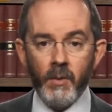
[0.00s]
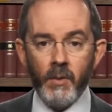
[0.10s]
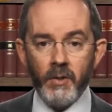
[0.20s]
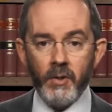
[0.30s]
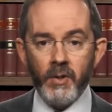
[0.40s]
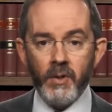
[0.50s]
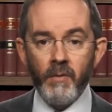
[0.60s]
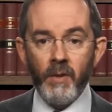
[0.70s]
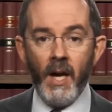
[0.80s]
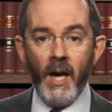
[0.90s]
questions
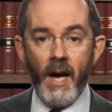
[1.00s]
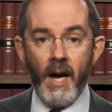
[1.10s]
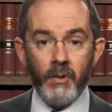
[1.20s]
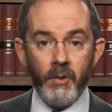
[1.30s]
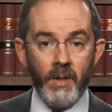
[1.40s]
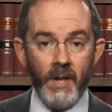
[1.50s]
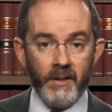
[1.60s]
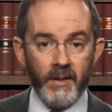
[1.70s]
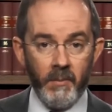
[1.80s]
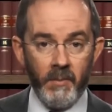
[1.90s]
of how you
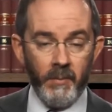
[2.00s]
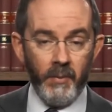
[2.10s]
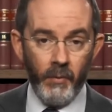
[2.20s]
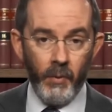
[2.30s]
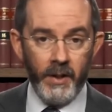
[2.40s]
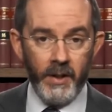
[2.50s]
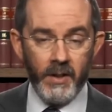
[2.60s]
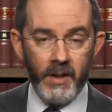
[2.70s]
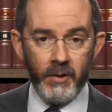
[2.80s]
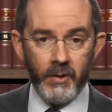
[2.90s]
get someone before an
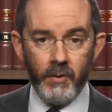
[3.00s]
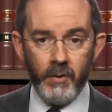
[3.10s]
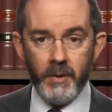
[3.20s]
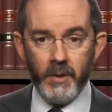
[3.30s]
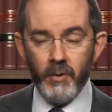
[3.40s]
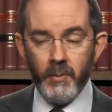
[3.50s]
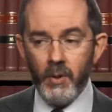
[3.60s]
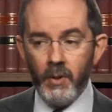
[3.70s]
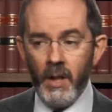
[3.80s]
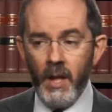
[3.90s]
international criminal
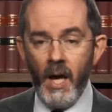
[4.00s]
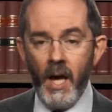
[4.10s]
tribunal